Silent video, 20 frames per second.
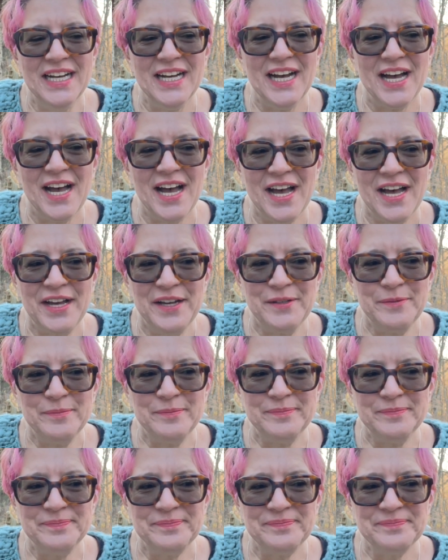
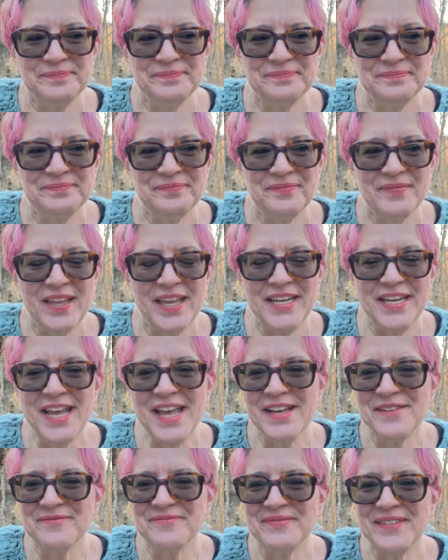And
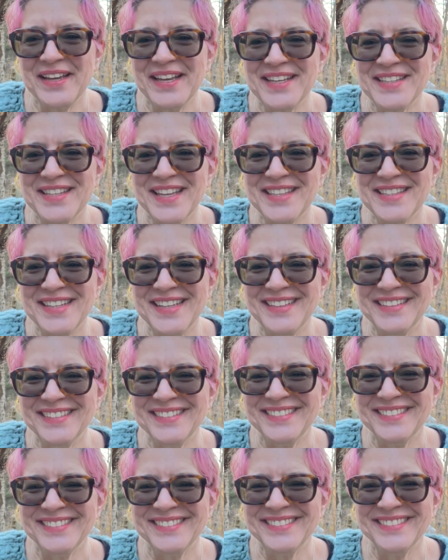yeah, I guess that's it.
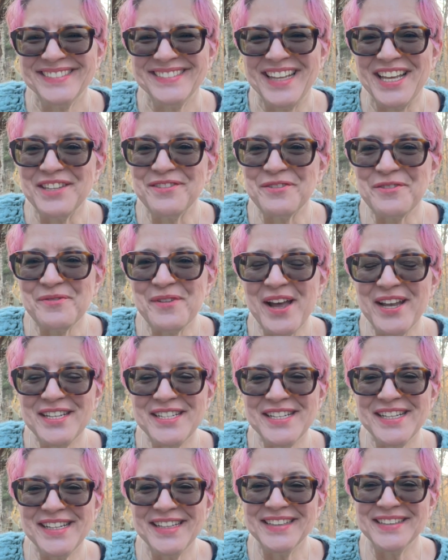Thanks for
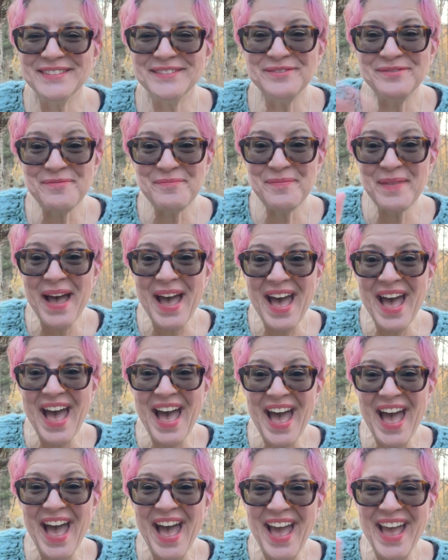watching.
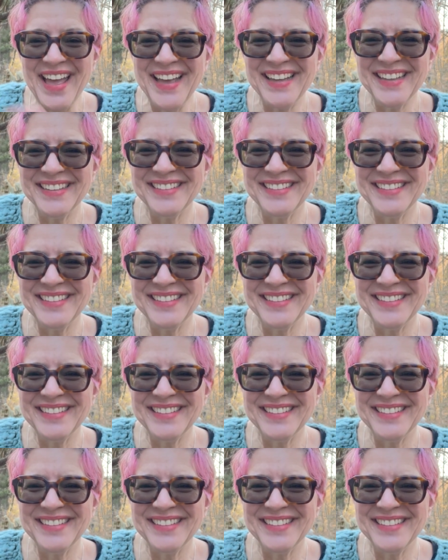Bye.